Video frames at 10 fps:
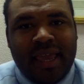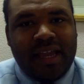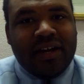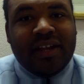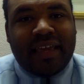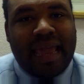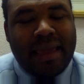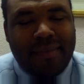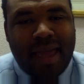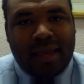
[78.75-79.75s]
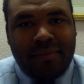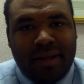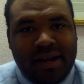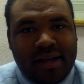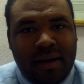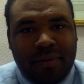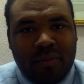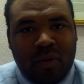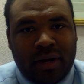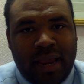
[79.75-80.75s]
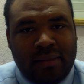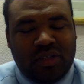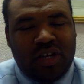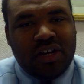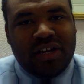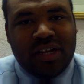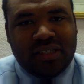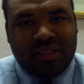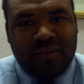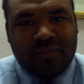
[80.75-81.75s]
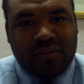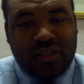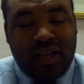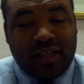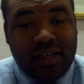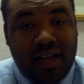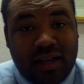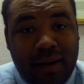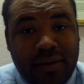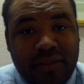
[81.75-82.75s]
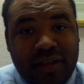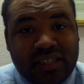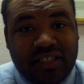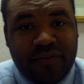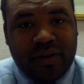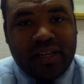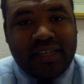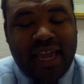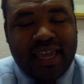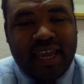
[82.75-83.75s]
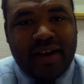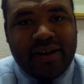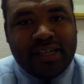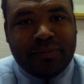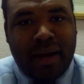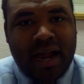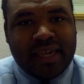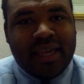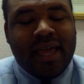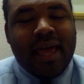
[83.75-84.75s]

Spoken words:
he could have came back and played a couple of more games. He could have done a couple of things differently, taking care of his body.